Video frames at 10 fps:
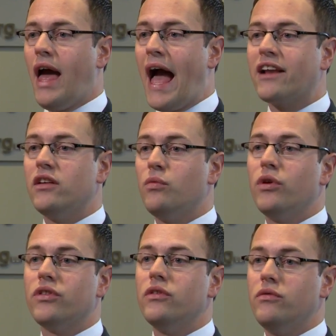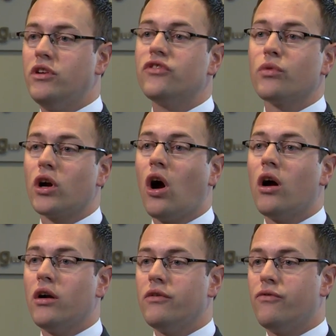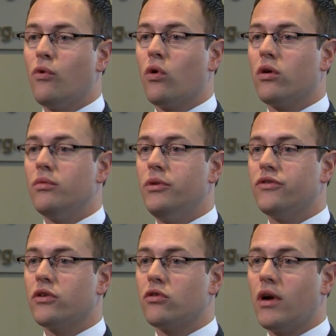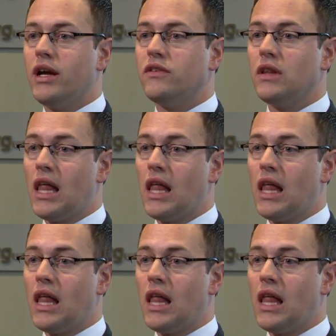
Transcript: acted with disregard for Mr. Gray's